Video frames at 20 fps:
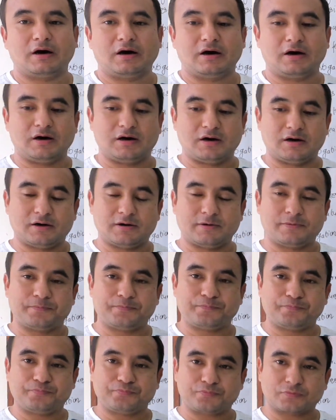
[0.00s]

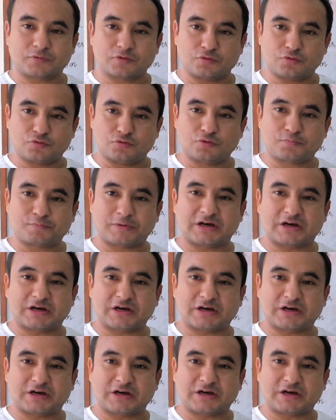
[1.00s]

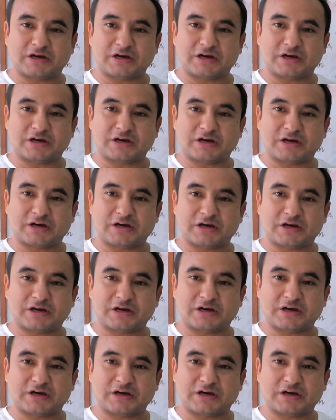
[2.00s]
Goodpasture syndrome,